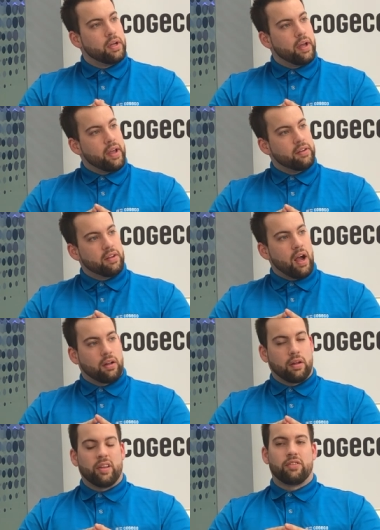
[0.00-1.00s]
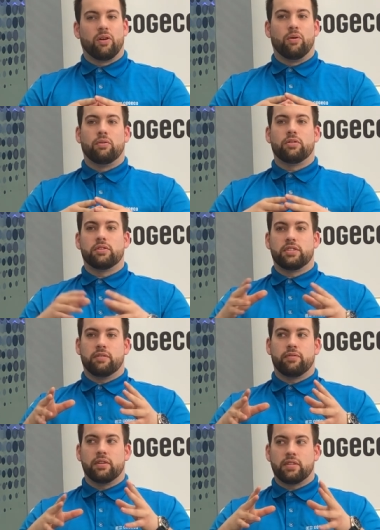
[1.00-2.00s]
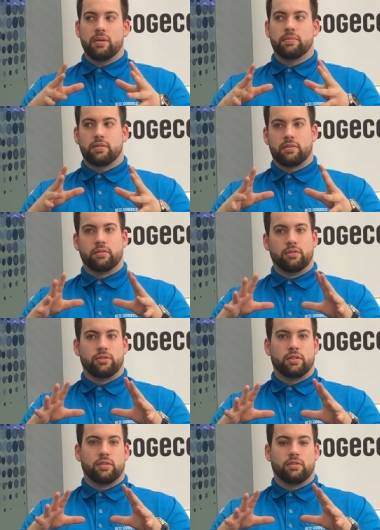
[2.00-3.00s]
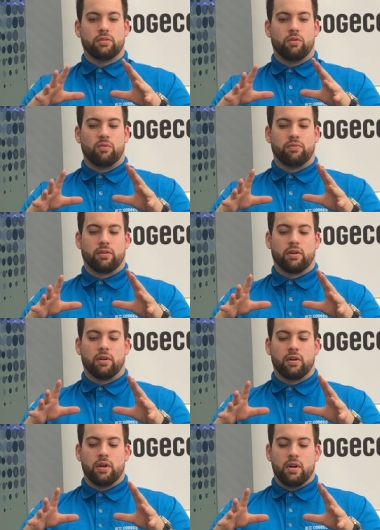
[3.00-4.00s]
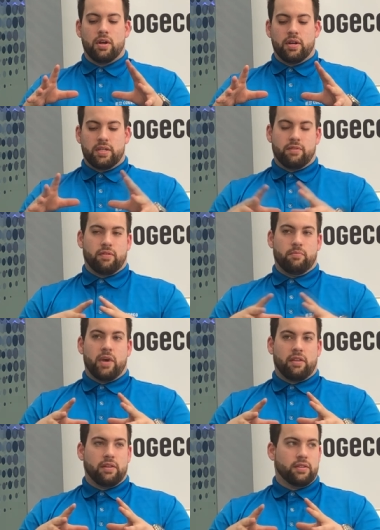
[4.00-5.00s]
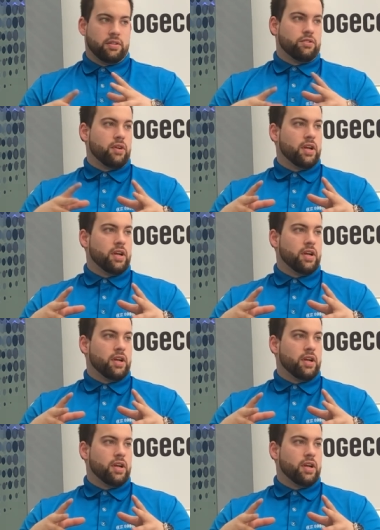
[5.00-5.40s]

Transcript: Okay. Exactly. So there's different types of solutions over different methods and